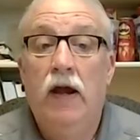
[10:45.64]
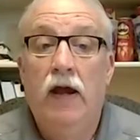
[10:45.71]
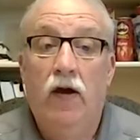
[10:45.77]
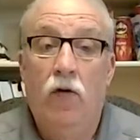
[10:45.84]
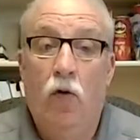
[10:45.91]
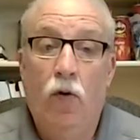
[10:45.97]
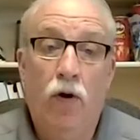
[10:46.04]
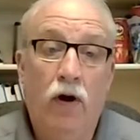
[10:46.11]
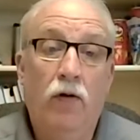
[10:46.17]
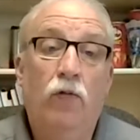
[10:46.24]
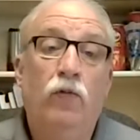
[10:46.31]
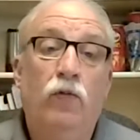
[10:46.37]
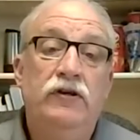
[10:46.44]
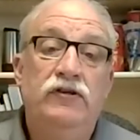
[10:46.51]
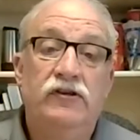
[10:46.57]
Or
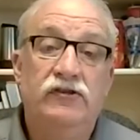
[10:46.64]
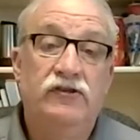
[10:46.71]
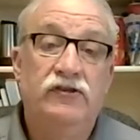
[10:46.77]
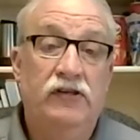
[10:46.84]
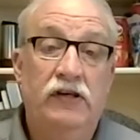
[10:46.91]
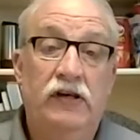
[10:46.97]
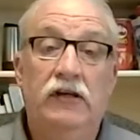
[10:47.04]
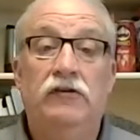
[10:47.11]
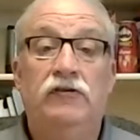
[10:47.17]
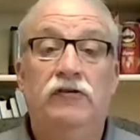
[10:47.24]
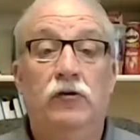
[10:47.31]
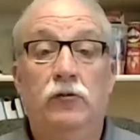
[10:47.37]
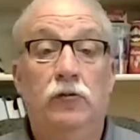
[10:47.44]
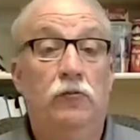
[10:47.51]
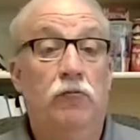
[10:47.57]
we just see
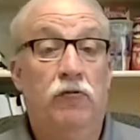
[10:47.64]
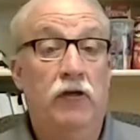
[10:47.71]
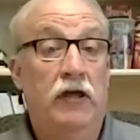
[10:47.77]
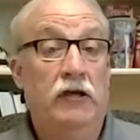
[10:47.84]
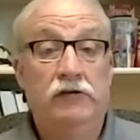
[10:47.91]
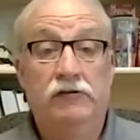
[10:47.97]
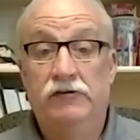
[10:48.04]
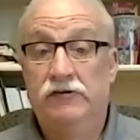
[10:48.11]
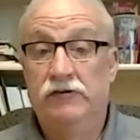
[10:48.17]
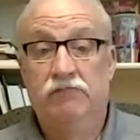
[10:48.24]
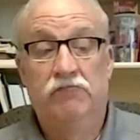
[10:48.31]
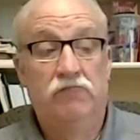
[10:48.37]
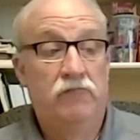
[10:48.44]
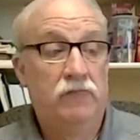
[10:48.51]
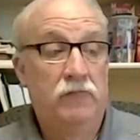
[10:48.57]
2 things
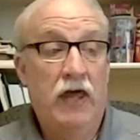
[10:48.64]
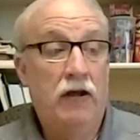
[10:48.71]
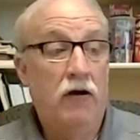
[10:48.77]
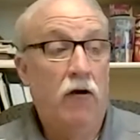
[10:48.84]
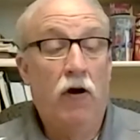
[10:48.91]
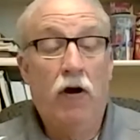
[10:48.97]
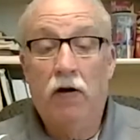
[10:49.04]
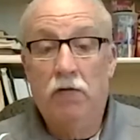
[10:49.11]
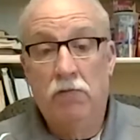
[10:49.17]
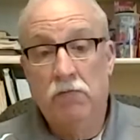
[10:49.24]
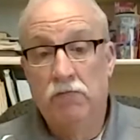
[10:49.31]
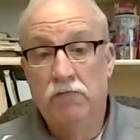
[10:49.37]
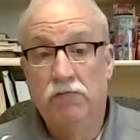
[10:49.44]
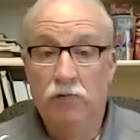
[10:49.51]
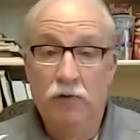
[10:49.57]
that are
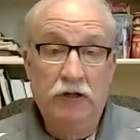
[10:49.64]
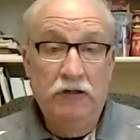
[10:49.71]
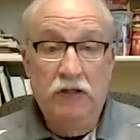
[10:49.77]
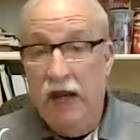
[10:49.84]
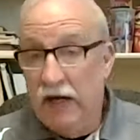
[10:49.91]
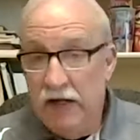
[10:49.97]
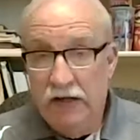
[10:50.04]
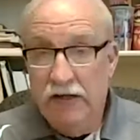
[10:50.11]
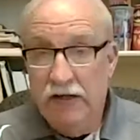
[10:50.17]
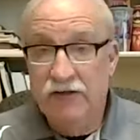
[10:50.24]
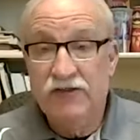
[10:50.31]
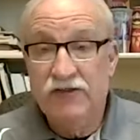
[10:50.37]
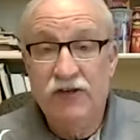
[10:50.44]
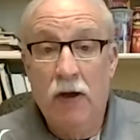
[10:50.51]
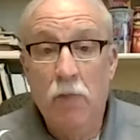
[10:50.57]
related in
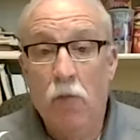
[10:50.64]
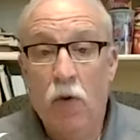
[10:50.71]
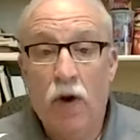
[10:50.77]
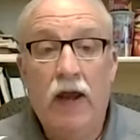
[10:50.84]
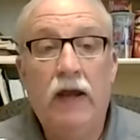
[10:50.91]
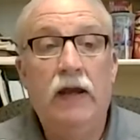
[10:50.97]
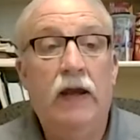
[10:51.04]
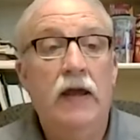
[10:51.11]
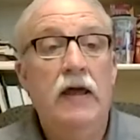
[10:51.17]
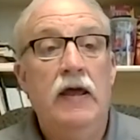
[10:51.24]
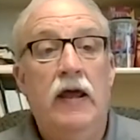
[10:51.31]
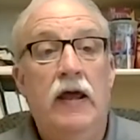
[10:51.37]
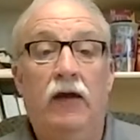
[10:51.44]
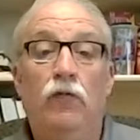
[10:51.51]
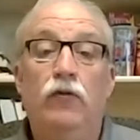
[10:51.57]
some way,
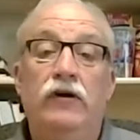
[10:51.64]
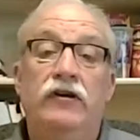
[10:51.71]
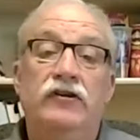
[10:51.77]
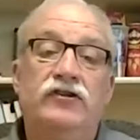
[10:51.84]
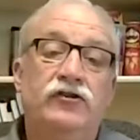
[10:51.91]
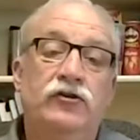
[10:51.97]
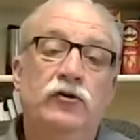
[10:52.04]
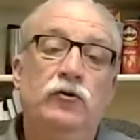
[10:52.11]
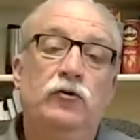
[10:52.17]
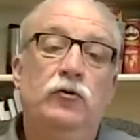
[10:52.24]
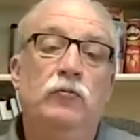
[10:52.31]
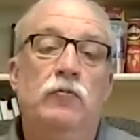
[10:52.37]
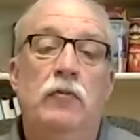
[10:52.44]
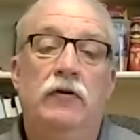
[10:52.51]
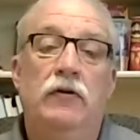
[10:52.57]
and we
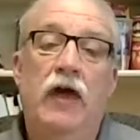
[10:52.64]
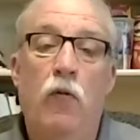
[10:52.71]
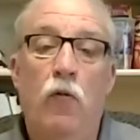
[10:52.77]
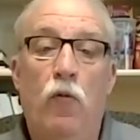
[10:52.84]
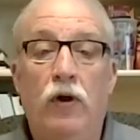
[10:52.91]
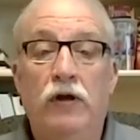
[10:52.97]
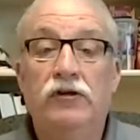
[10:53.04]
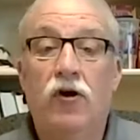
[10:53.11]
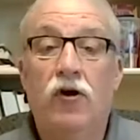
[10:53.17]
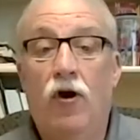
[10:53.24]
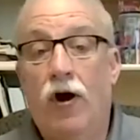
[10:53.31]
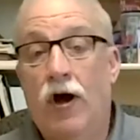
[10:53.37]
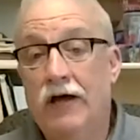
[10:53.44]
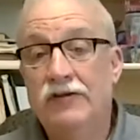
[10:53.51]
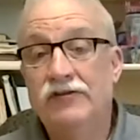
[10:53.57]
assume that one
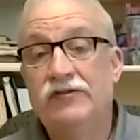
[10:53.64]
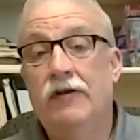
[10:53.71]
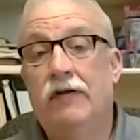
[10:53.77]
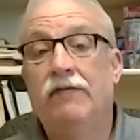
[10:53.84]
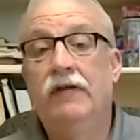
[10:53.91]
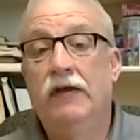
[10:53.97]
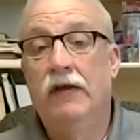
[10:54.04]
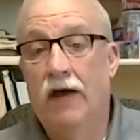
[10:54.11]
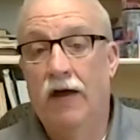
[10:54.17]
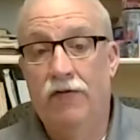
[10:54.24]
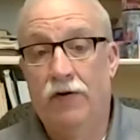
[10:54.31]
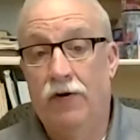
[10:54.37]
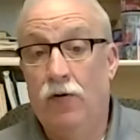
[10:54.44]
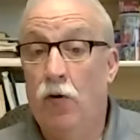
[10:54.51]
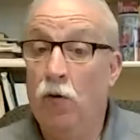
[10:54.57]
caused the
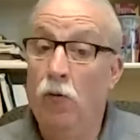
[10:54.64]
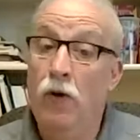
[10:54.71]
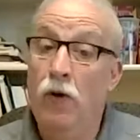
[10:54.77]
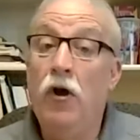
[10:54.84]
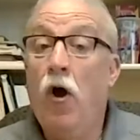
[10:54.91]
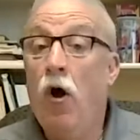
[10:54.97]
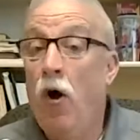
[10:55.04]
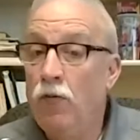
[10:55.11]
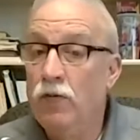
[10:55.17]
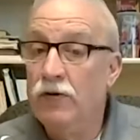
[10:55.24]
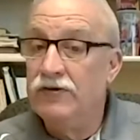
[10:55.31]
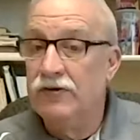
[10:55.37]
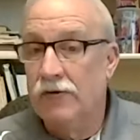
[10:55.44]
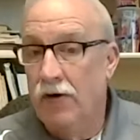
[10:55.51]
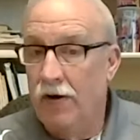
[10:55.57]
other, or one
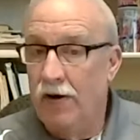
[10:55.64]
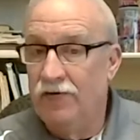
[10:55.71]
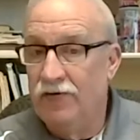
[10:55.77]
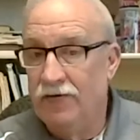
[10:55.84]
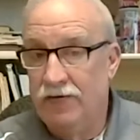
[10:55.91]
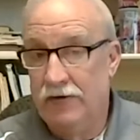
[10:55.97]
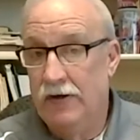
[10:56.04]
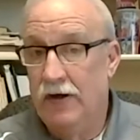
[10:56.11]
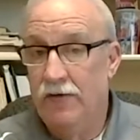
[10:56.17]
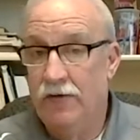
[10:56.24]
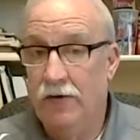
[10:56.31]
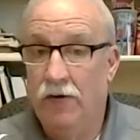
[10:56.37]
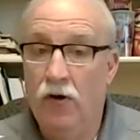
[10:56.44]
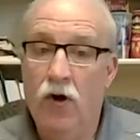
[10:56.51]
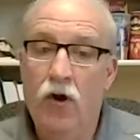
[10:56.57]
always causes the
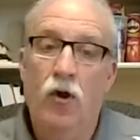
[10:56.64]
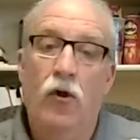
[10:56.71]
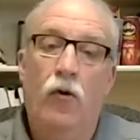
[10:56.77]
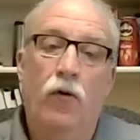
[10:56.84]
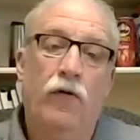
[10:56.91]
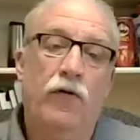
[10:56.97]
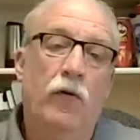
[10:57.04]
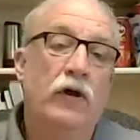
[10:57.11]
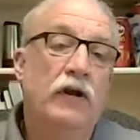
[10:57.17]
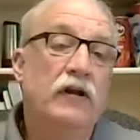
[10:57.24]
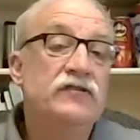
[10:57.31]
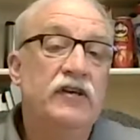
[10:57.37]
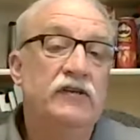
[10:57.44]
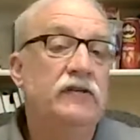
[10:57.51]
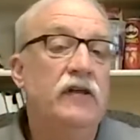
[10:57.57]
other, or the one is
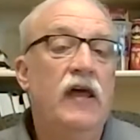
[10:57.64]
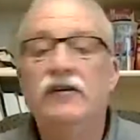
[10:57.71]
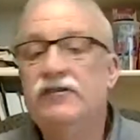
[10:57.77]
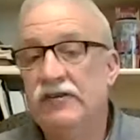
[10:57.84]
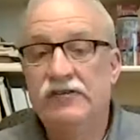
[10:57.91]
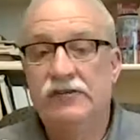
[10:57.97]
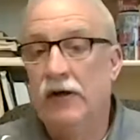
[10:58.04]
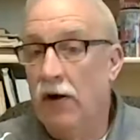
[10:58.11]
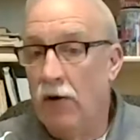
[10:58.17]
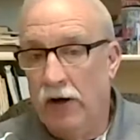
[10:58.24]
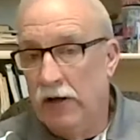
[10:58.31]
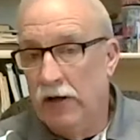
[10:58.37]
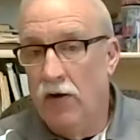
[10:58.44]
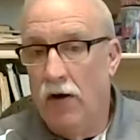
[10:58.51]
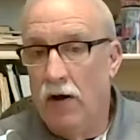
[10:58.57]
a necessary
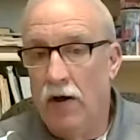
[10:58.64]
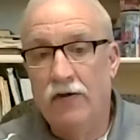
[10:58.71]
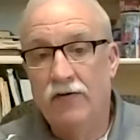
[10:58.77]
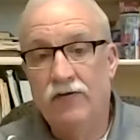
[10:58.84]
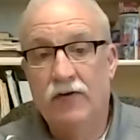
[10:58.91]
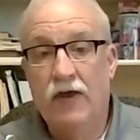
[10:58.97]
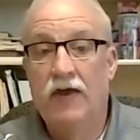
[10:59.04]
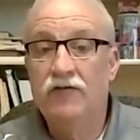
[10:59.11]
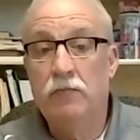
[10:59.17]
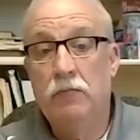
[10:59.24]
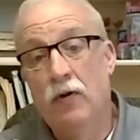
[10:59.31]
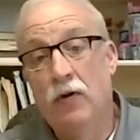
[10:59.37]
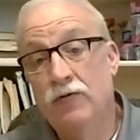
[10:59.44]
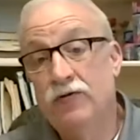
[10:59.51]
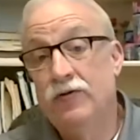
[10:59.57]
cause as
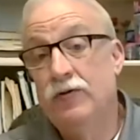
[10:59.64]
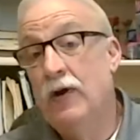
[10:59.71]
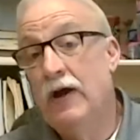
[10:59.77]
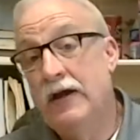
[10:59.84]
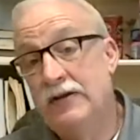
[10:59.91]
opposed to a